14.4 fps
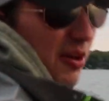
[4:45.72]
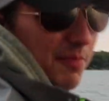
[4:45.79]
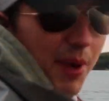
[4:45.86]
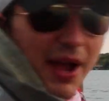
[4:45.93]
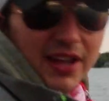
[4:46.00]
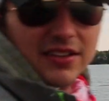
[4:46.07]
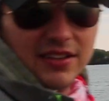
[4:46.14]
aren't
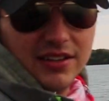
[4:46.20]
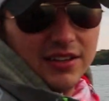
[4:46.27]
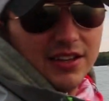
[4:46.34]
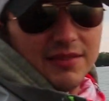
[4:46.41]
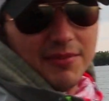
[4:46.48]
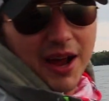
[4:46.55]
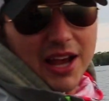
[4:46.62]
biting,
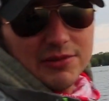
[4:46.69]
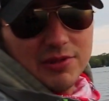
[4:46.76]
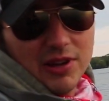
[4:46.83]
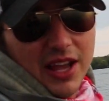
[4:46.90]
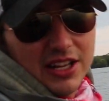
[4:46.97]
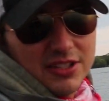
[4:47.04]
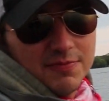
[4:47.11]
might as
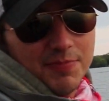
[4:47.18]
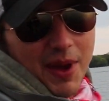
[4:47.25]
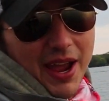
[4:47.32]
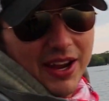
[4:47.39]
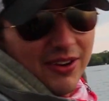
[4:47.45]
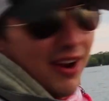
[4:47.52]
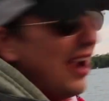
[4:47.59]
well get some
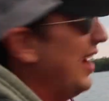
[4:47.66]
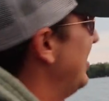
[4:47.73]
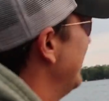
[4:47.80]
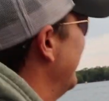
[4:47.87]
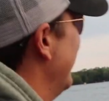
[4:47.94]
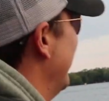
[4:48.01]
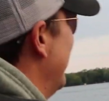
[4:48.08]
pike, right?
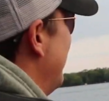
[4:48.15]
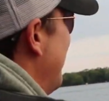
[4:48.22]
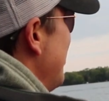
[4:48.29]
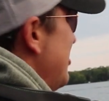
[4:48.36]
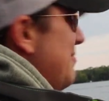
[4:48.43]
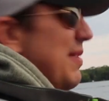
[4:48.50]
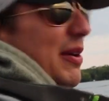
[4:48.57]

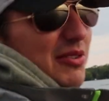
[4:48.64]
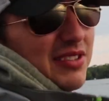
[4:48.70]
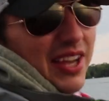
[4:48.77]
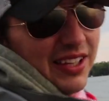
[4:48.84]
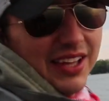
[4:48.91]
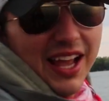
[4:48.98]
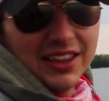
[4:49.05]
Especially big ones
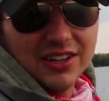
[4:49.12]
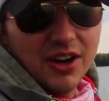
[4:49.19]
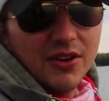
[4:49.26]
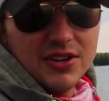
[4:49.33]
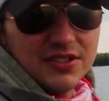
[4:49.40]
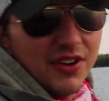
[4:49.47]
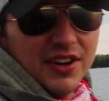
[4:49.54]
like that. They're
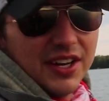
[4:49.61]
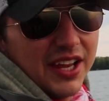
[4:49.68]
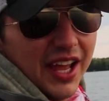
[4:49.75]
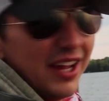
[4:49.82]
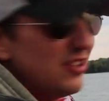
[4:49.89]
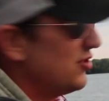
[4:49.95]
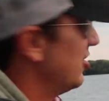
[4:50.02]
always fun to
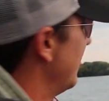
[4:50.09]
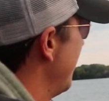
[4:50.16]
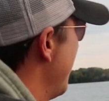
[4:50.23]
catch.